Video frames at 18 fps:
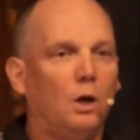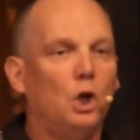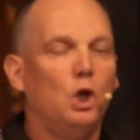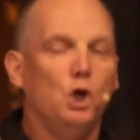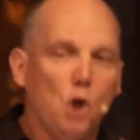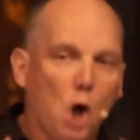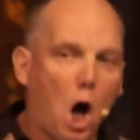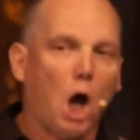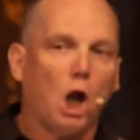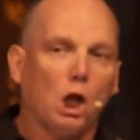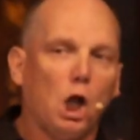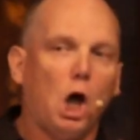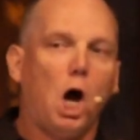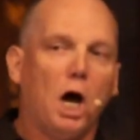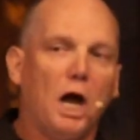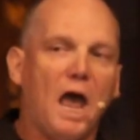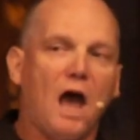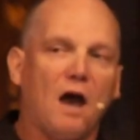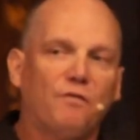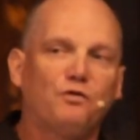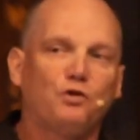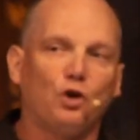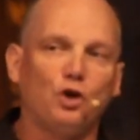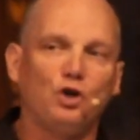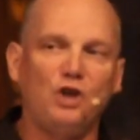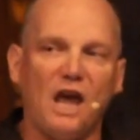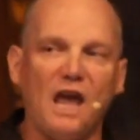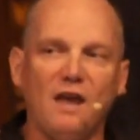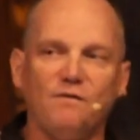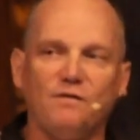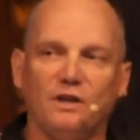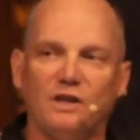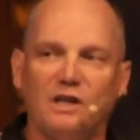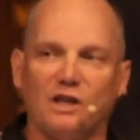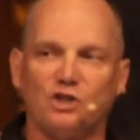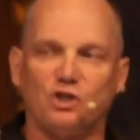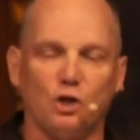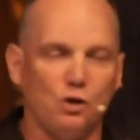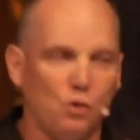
not long after David gets